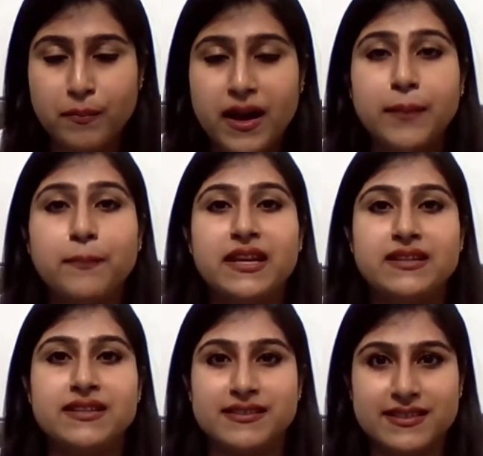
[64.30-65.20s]
by
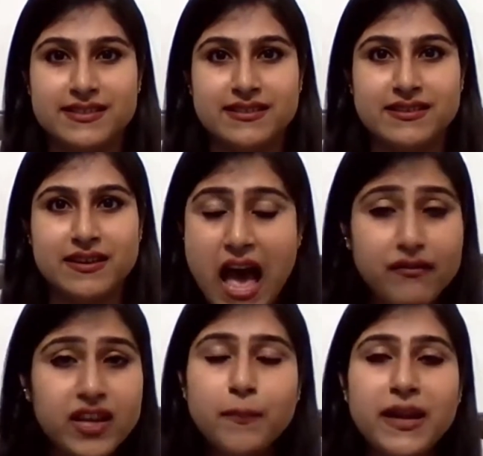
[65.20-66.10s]
patents.
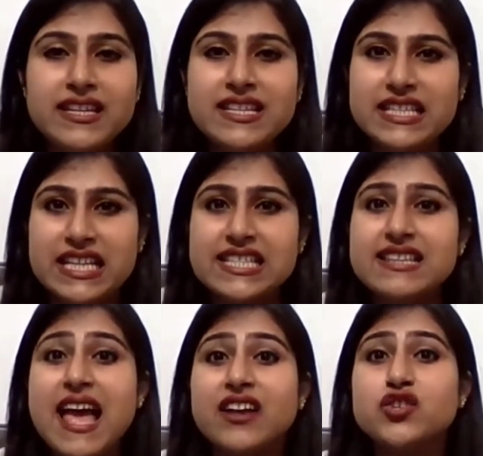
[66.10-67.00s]
Having a patent
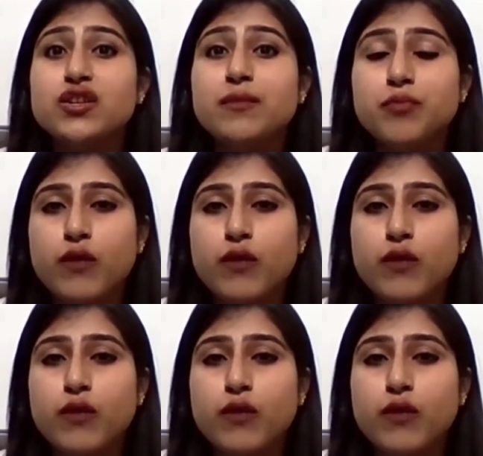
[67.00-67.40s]
doesn't actually